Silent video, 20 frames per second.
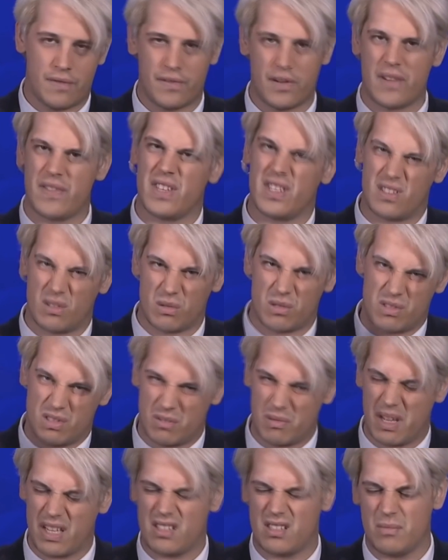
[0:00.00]
find these sorts of
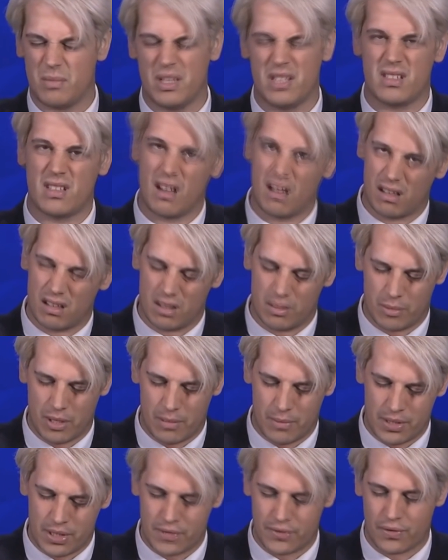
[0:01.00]
debates a bit dull and a
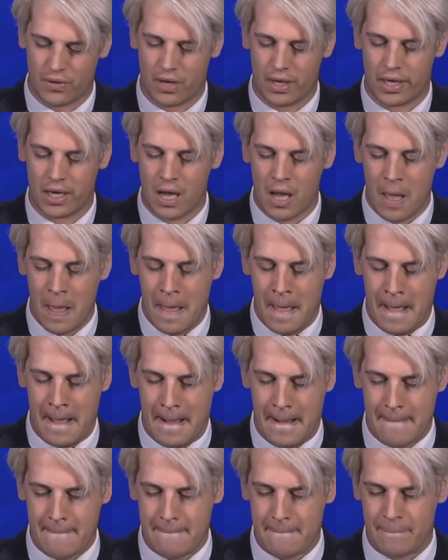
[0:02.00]
bit mystifying,
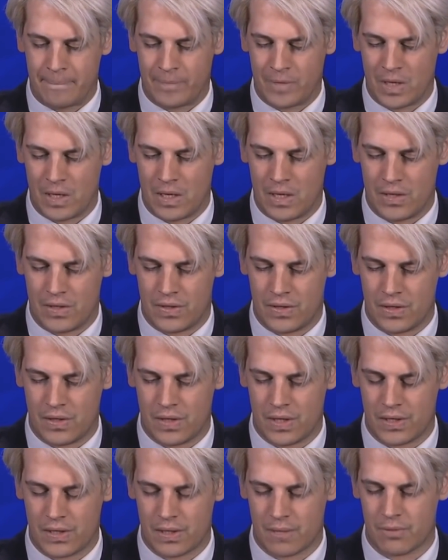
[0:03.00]
is
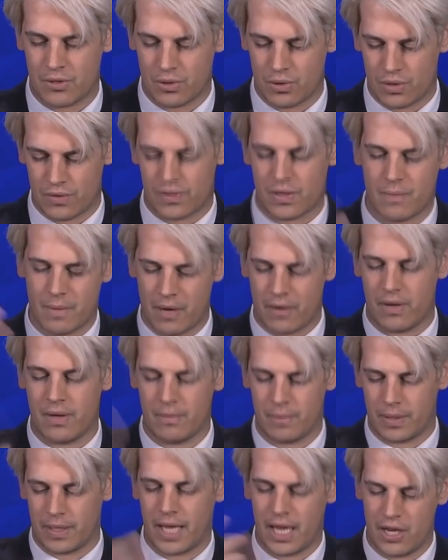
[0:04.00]
that there's some sort of somehow
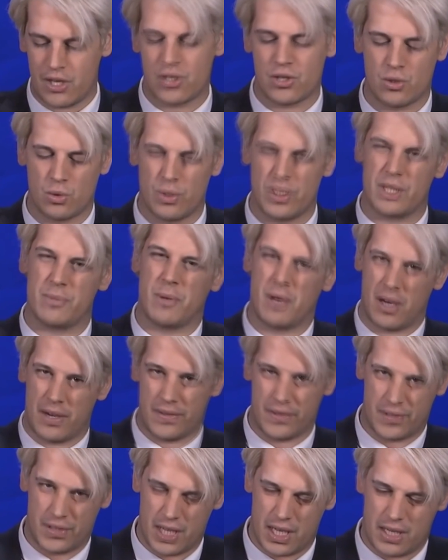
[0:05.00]
implication always
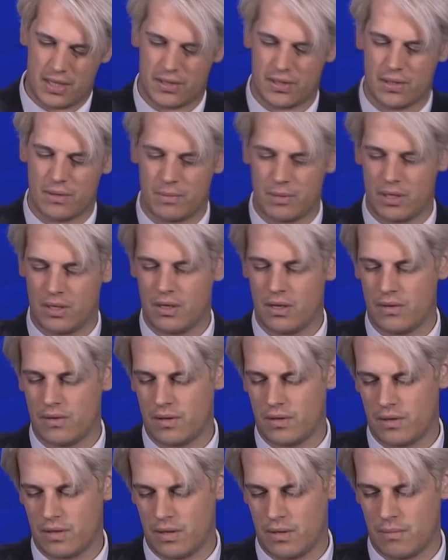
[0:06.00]
behind the scenes that being,
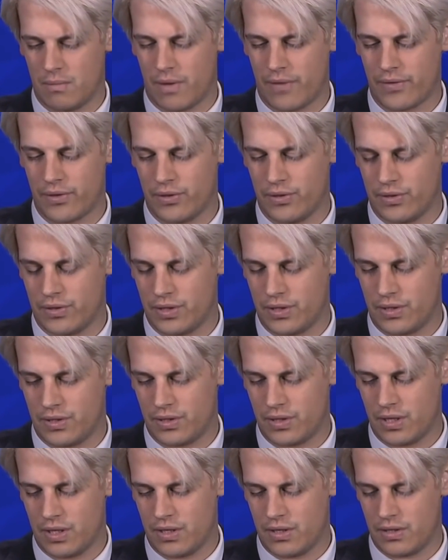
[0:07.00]
that motherhood
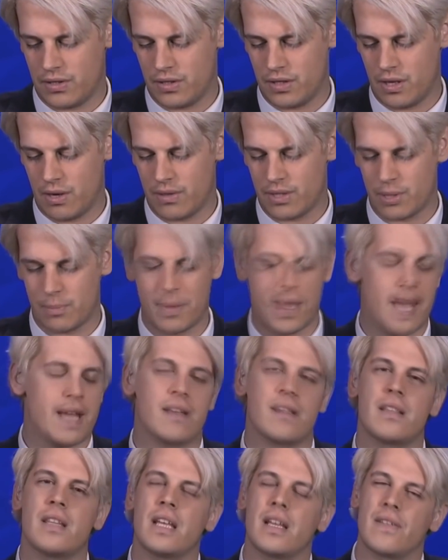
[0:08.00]
is a
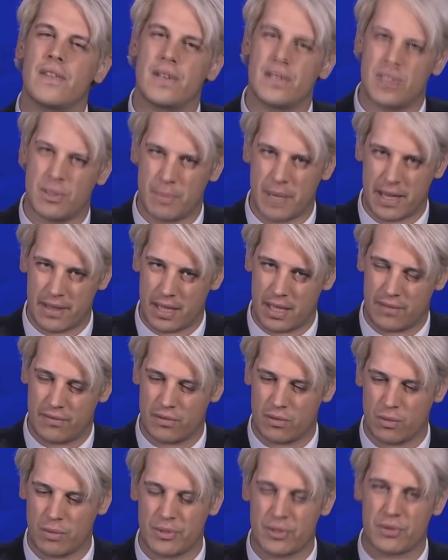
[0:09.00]
bad thing, and that it's a bad thing
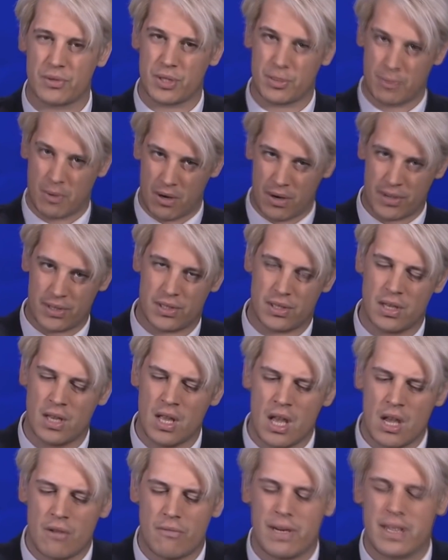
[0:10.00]
for a woman to aspire to
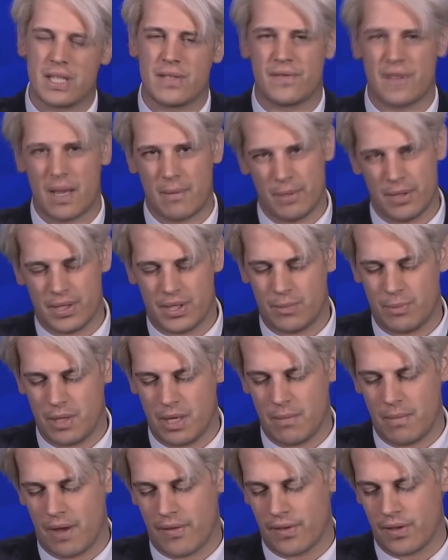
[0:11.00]
raise a family and to
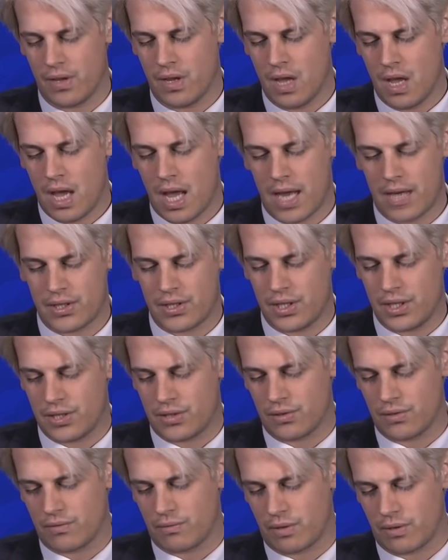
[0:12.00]
be a mother. Actually,
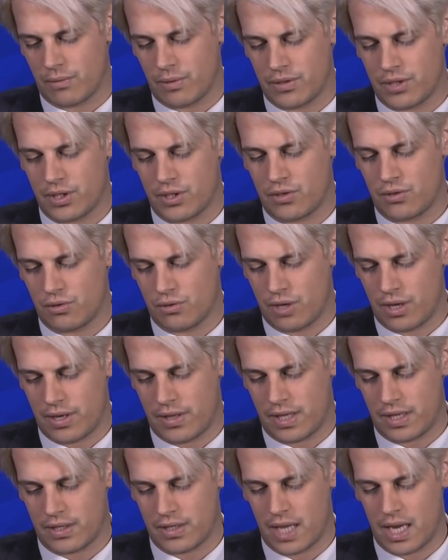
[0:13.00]
it's sort of one of the most extraordinary
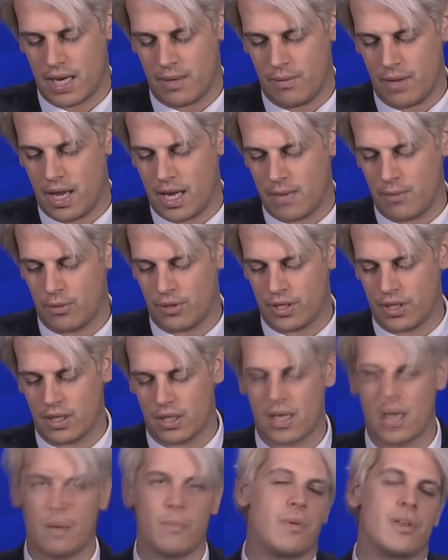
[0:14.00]
things that anybody
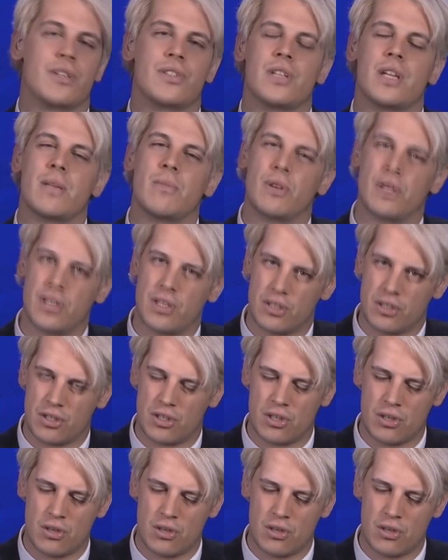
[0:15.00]
can accomplish and anybody can